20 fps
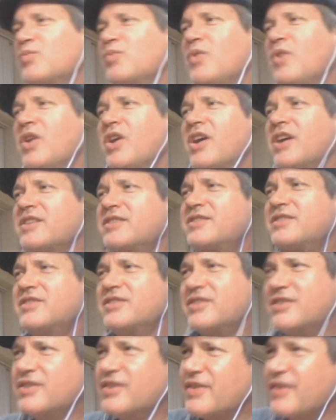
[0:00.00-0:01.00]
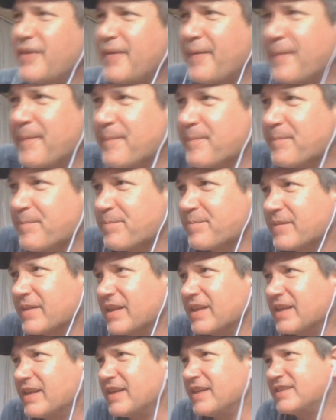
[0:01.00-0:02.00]
What
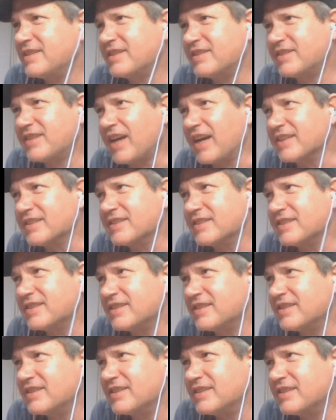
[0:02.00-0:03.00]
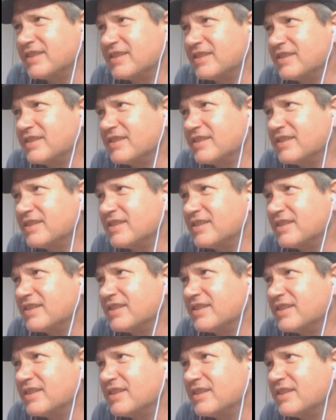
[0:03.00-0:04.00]
is the son?
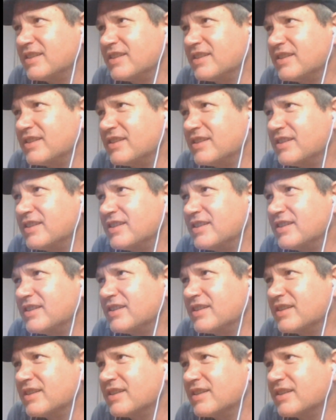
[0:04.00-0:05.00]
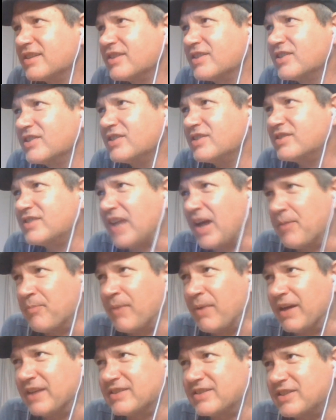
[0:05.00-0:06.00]
The son
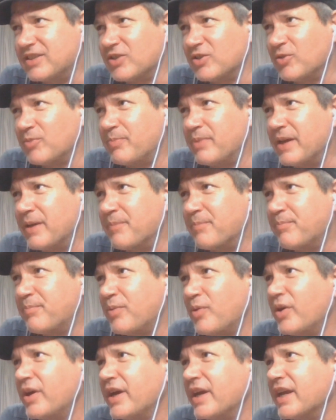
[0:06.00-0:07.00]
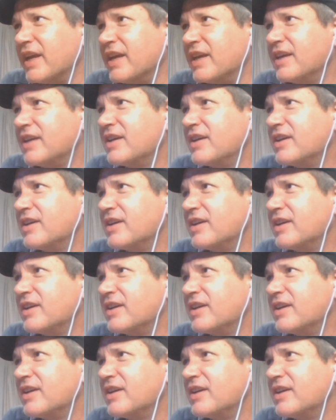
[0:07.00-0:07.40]
must still be a boy.